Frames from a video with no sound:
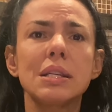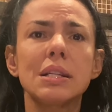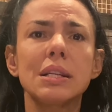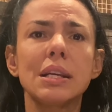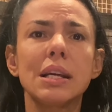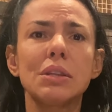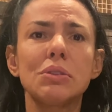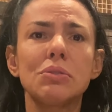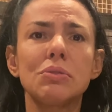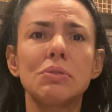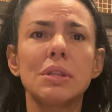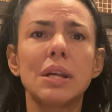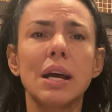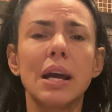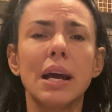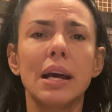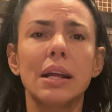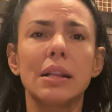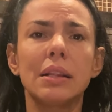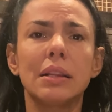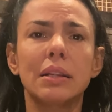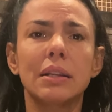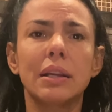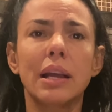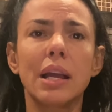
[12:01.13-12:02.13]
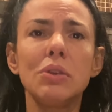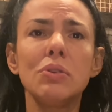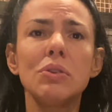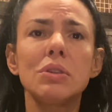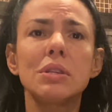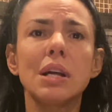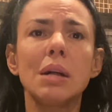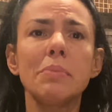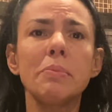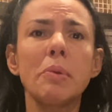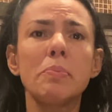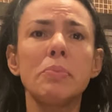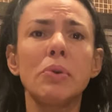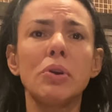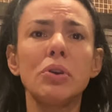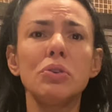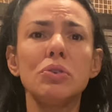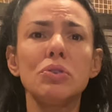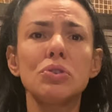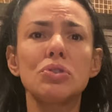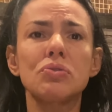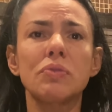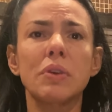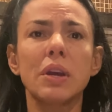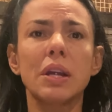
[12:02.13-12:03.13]
and I do that. Can you tell me about your
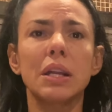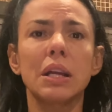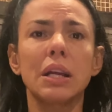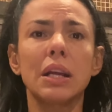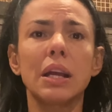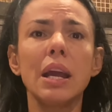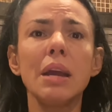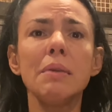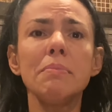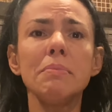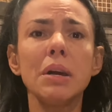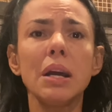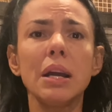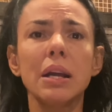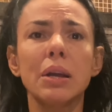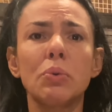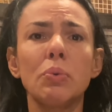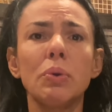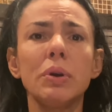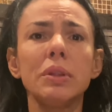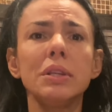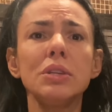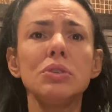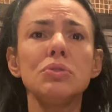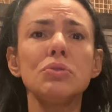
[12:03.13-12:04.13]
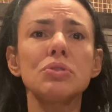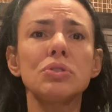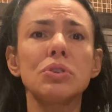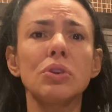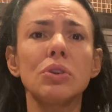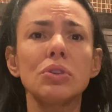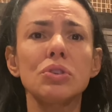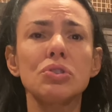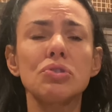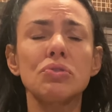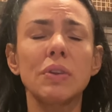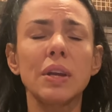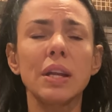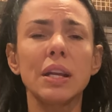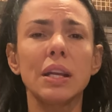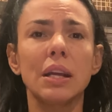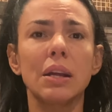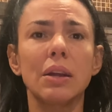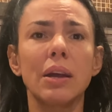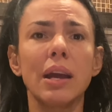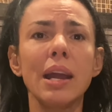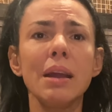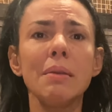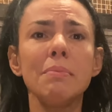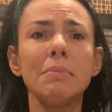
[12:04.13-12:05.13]
training? Hey Mike, when did you start training?
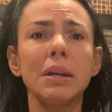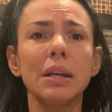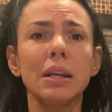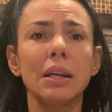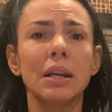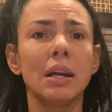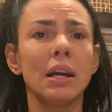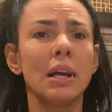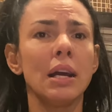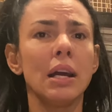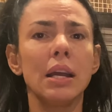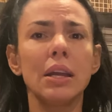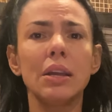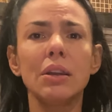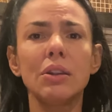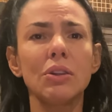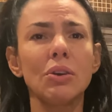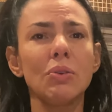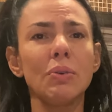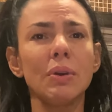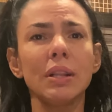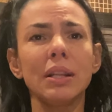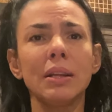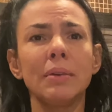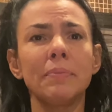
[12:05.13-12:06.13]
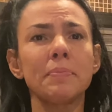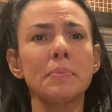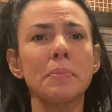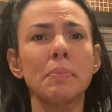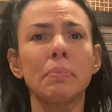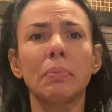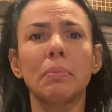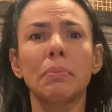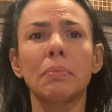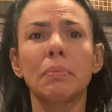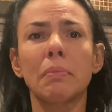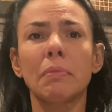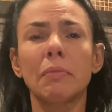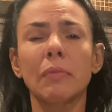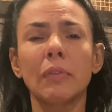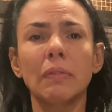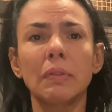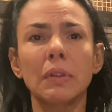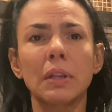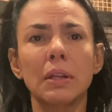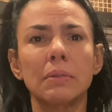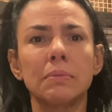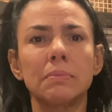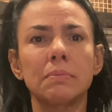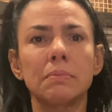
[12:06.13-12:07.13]
Hey Mike no, no, that was that was
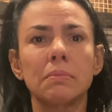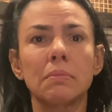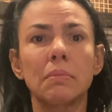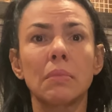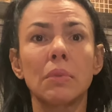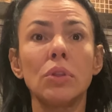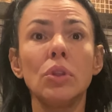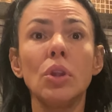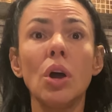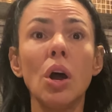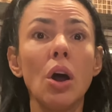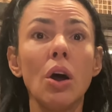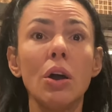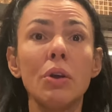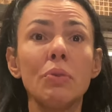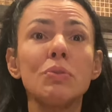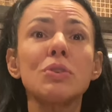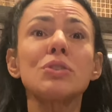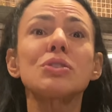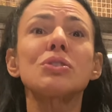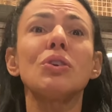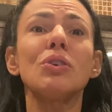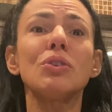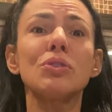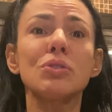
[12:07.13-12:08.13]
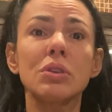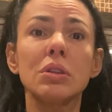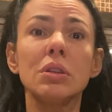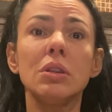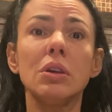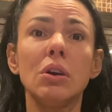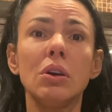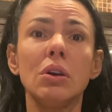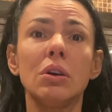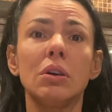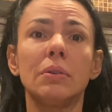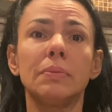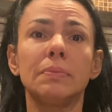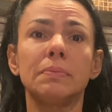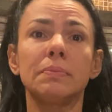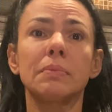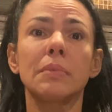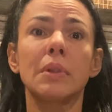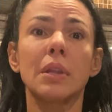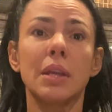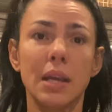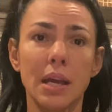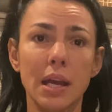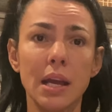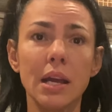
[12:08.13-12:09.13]
IG. But no, was, was it
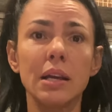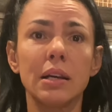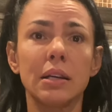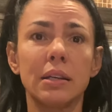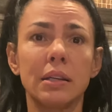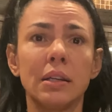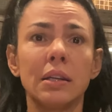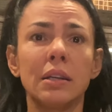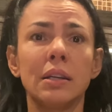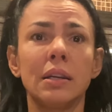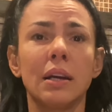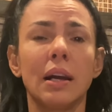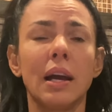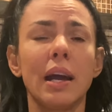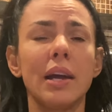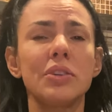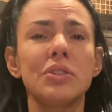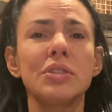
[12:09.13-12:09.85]
really? Yeah. Oh. I